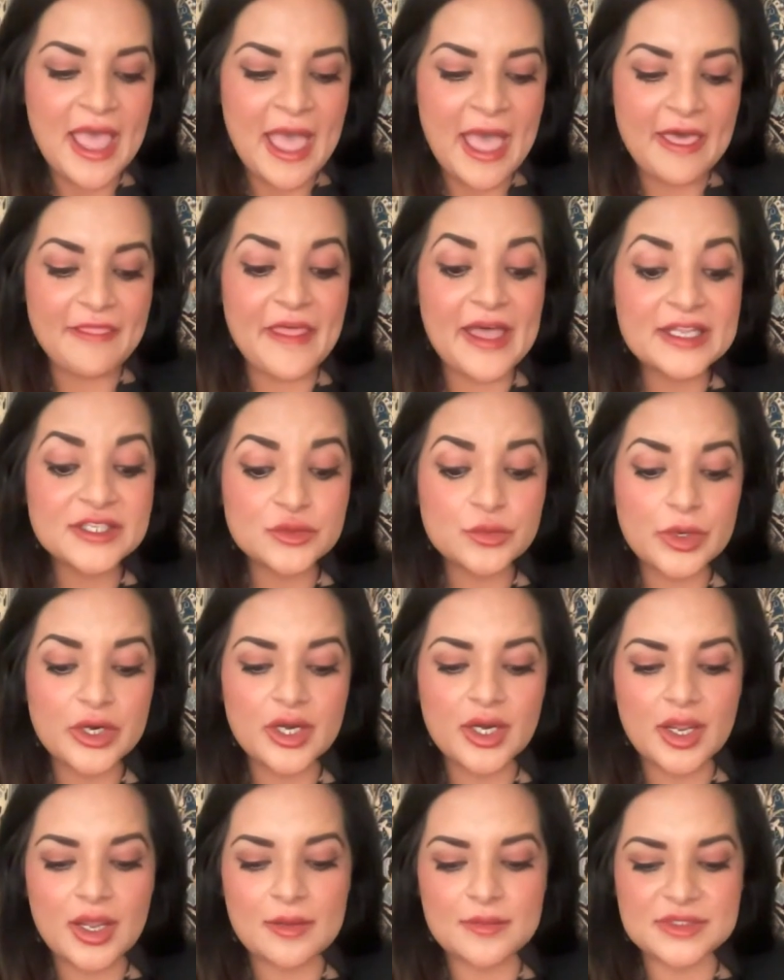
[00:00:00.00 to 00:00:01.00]
And that's where
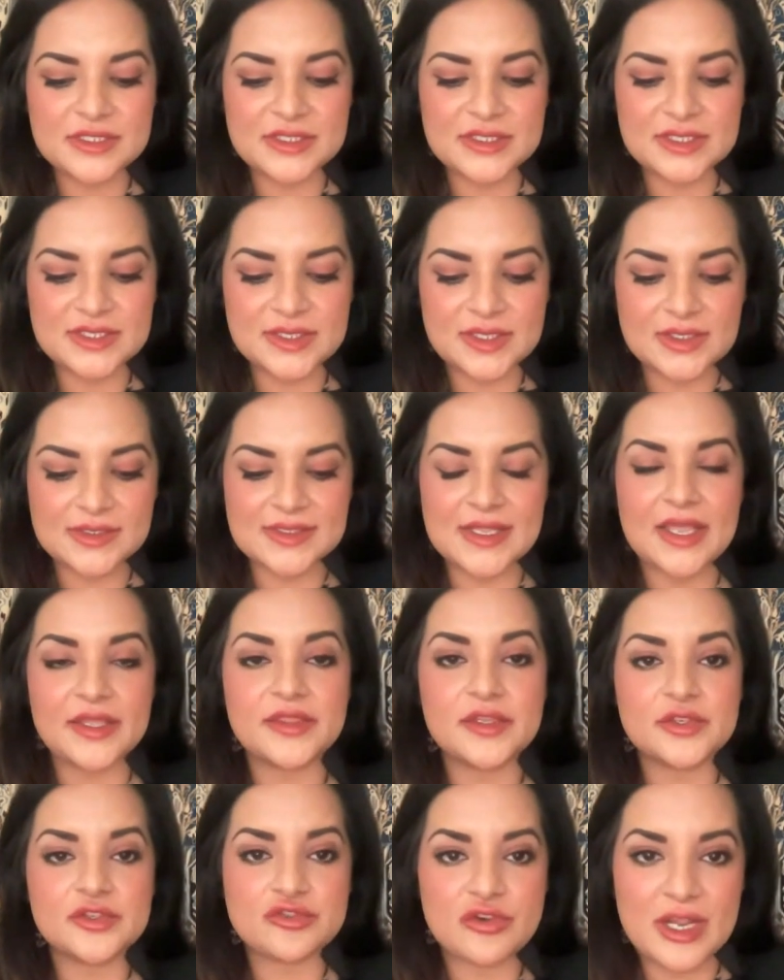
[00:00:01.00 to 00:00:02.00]
it comes into things like
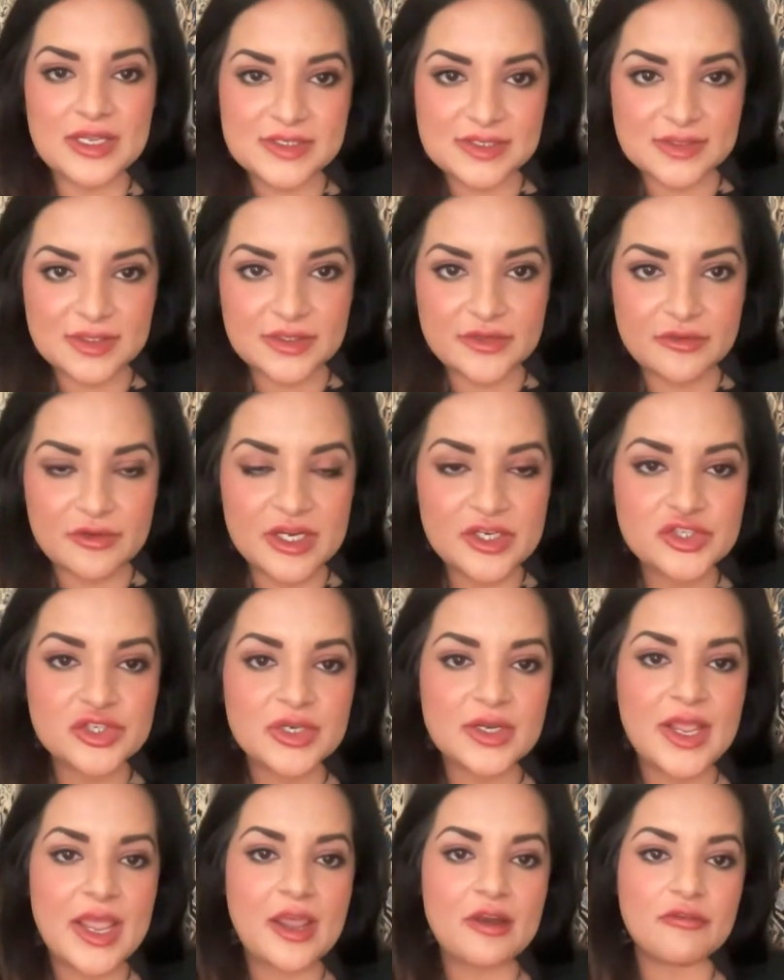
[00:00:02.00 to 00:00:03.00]
the
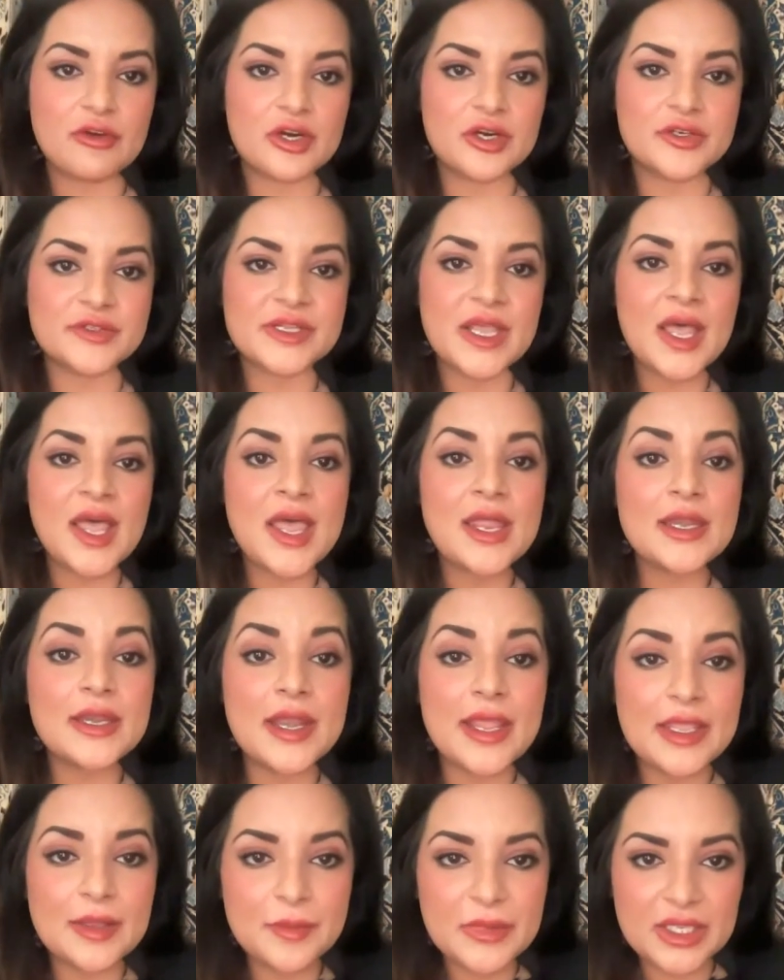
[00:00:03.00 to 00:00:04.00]
transliteration errors,
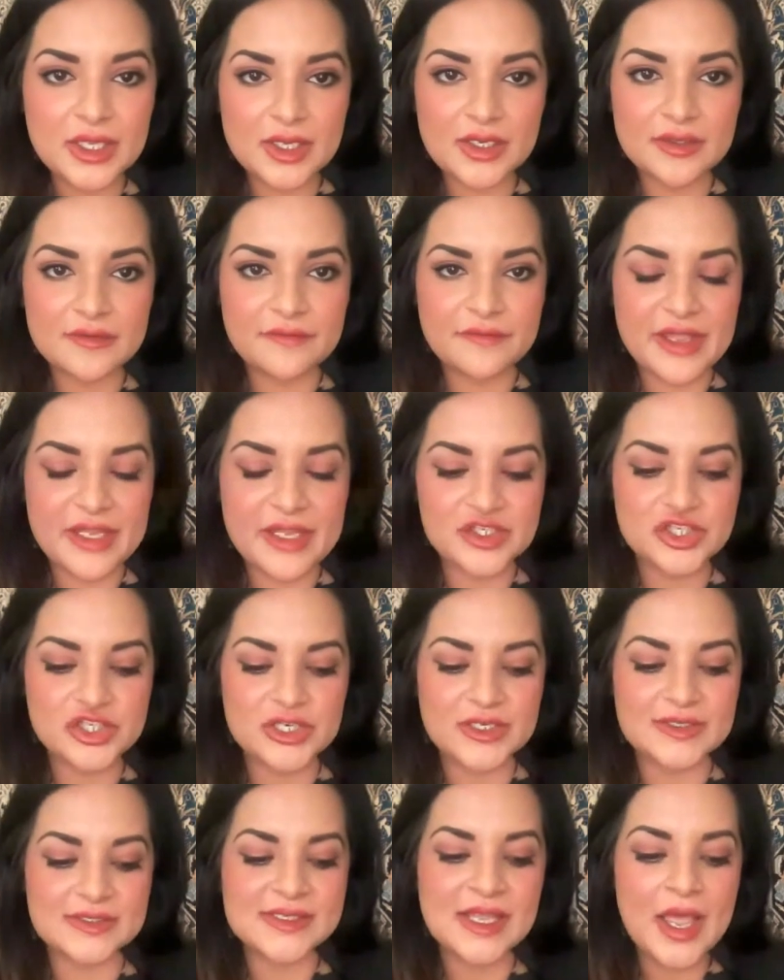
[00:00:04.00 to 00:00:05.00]
naming
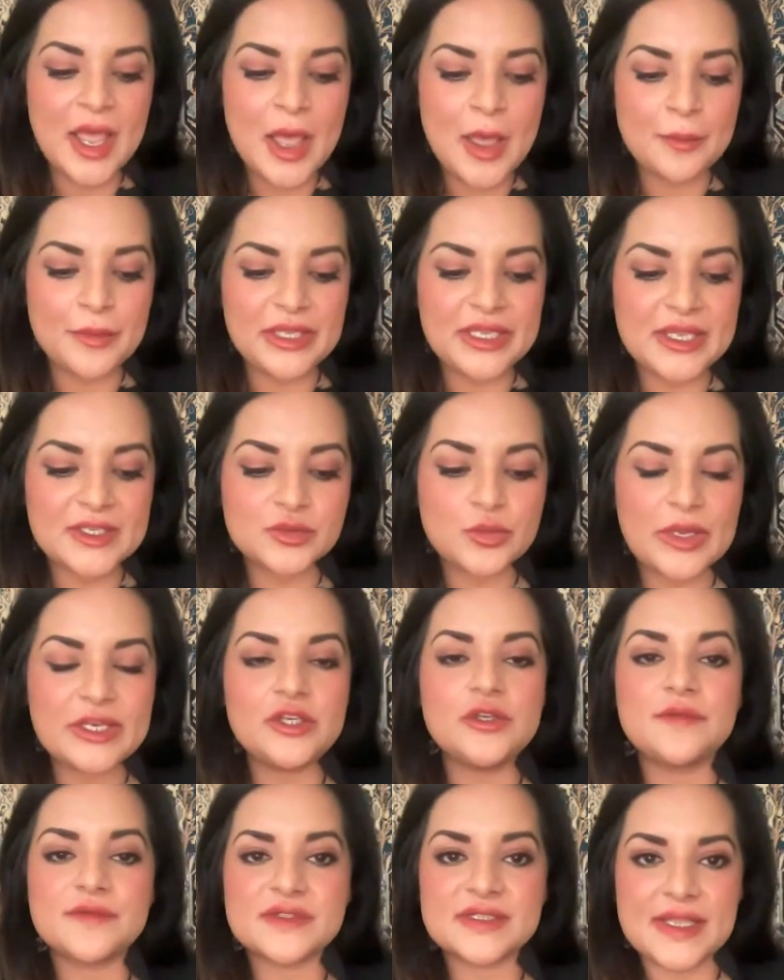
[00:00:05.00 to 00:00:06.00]
conventions, because when
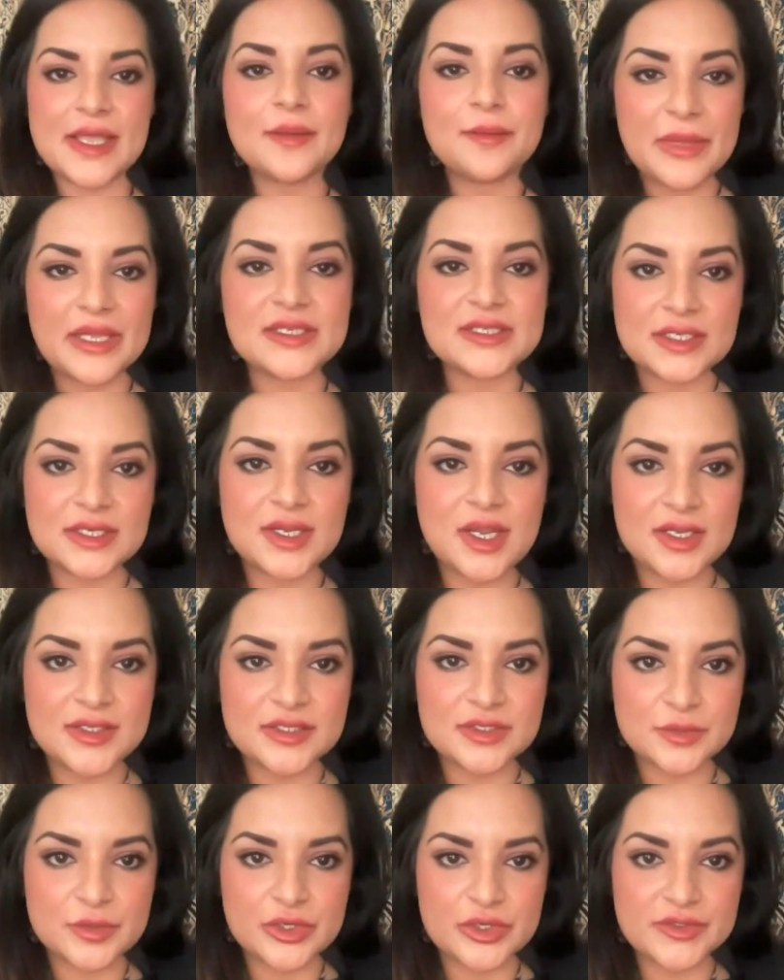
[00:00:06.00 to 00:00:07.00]
you've segmented
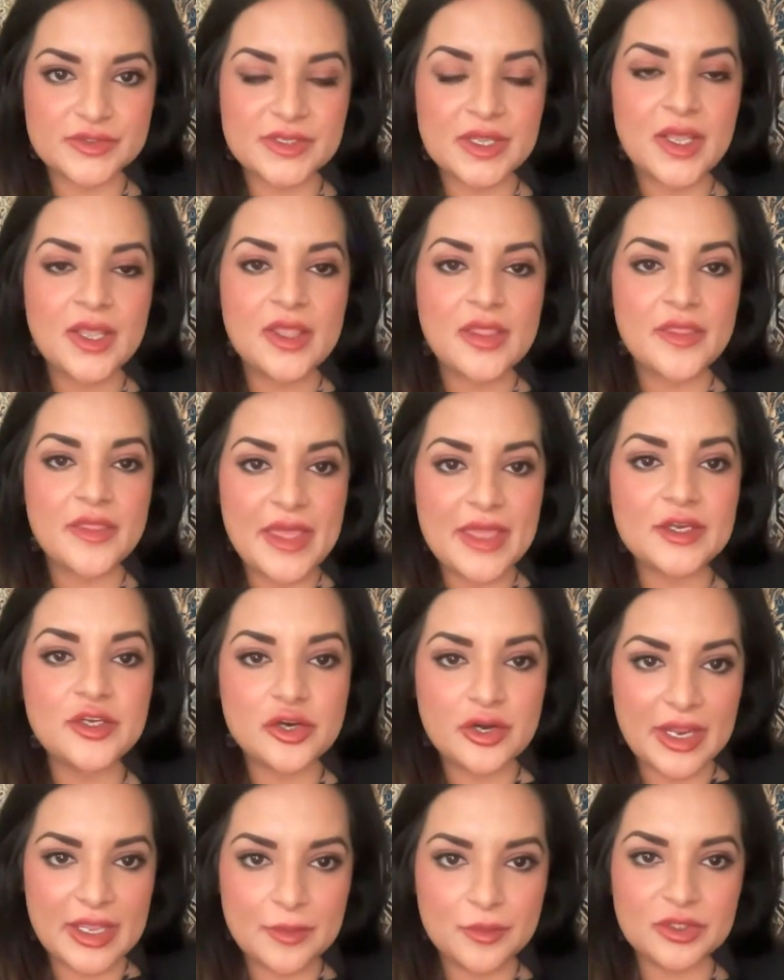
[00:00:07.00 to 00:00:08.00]
customers, then you're
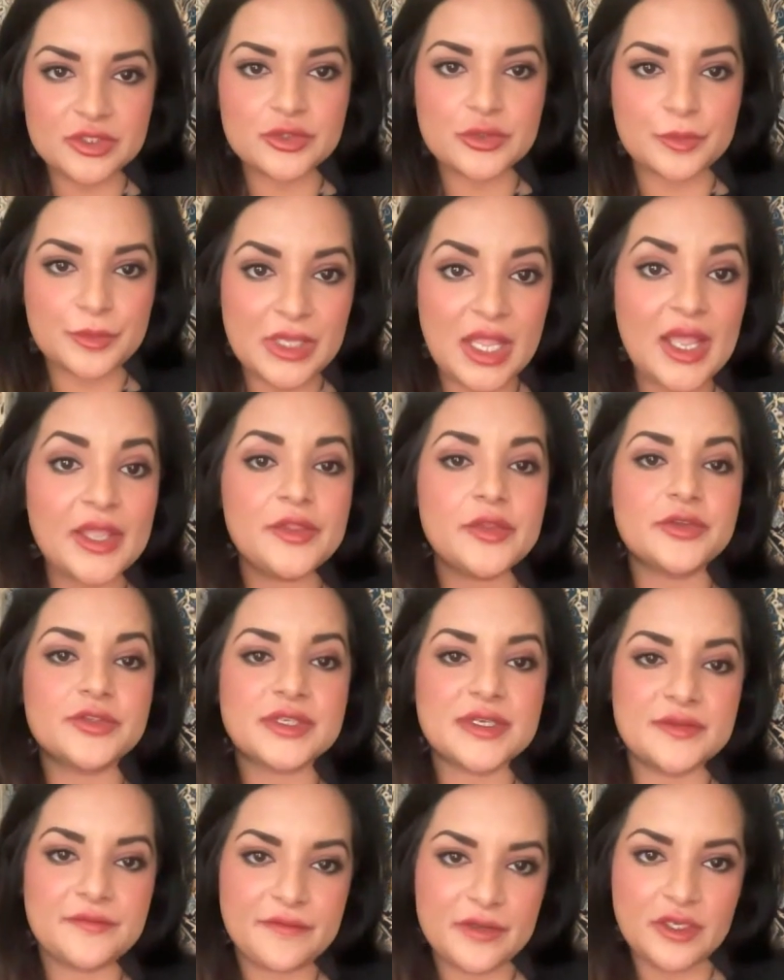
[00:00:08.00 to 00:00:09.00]
able to apply those
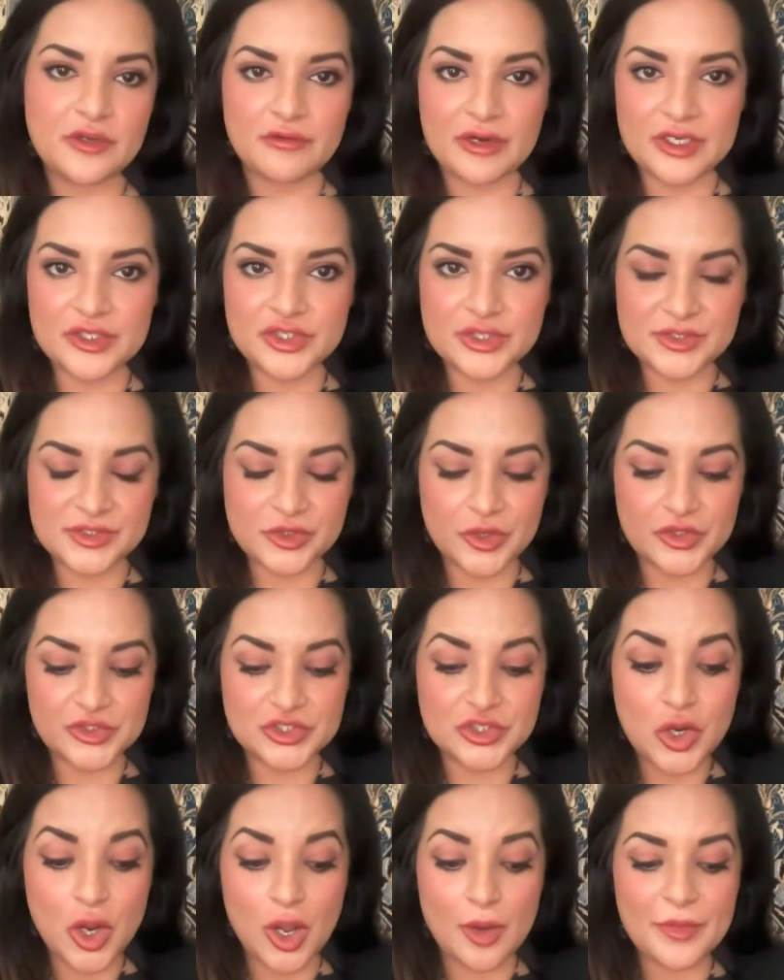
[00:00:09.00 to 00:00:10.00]
configurations on
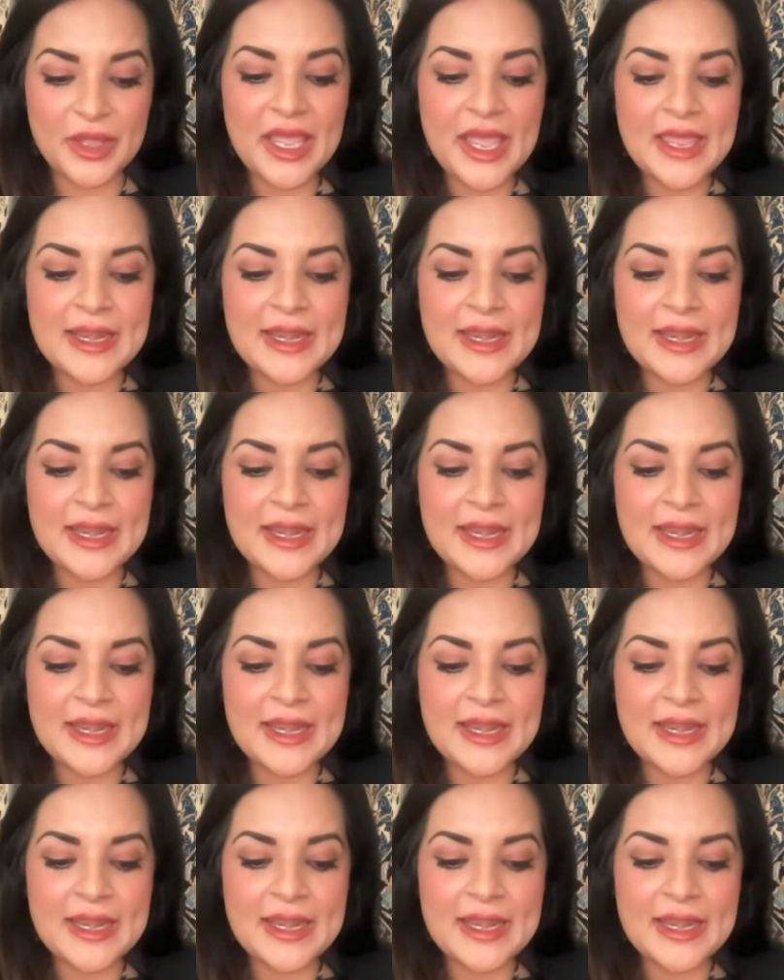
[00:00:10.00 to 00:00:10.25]
top.